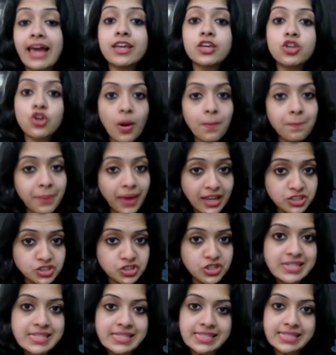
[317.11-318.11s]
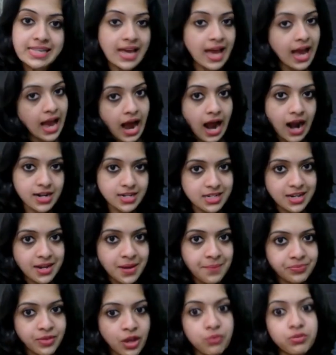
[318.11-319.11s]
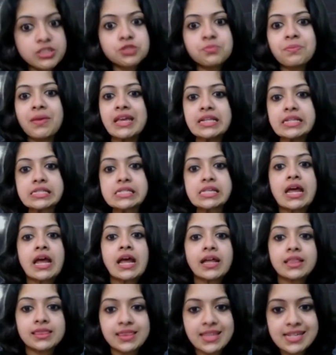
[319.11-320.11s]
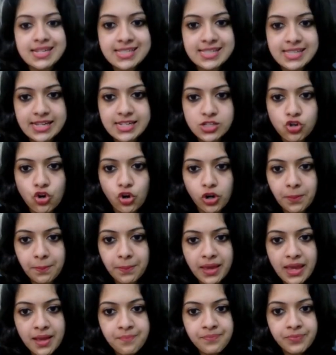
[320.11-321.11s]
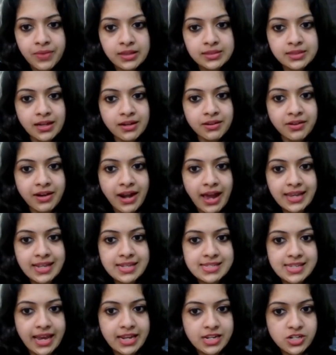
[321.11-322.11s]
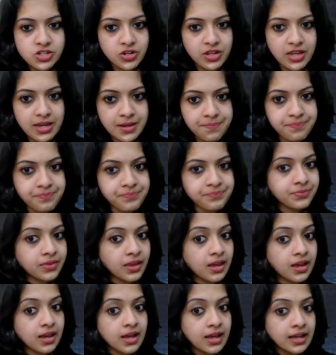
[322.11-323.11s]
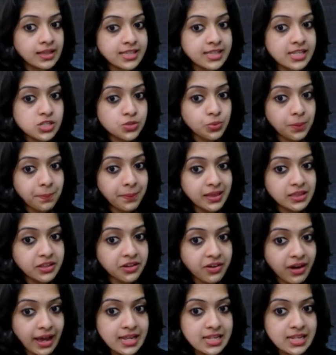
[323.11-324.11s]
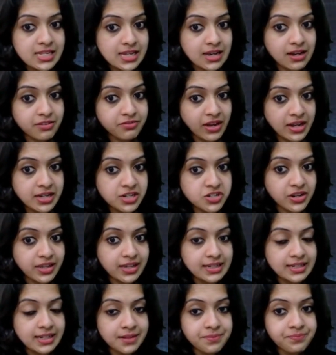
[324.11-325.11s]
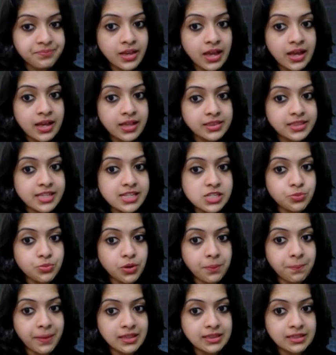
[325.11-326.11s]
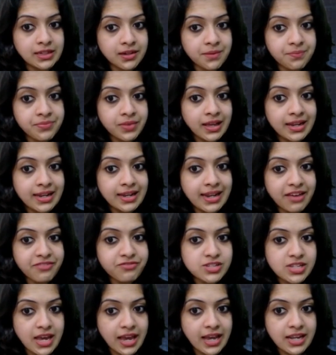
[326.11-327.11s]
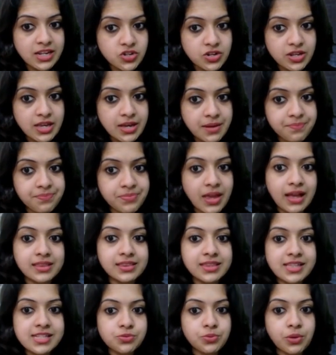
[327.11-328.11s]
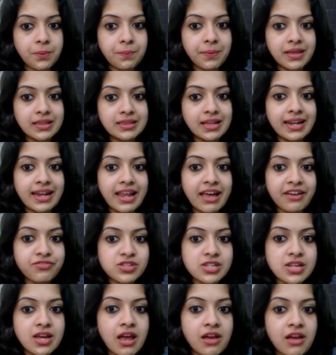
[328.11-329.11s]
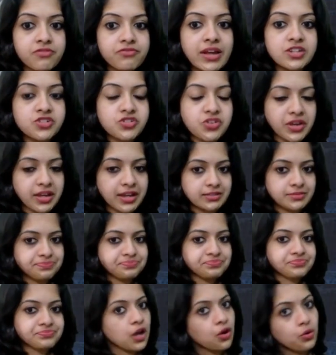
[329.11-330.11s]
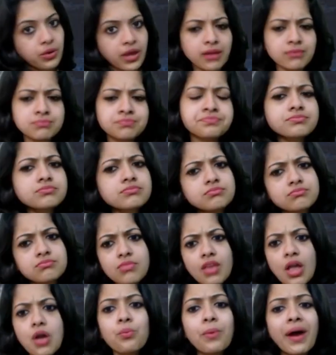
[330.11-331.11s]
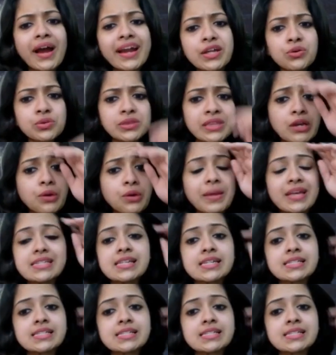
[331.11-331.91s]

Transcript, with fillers: your patient's heart, which means this is going to be the right atrium, this would be the right ventricle, this would be the left atrium, and this would be the left ventricle. Okay. Why do you think we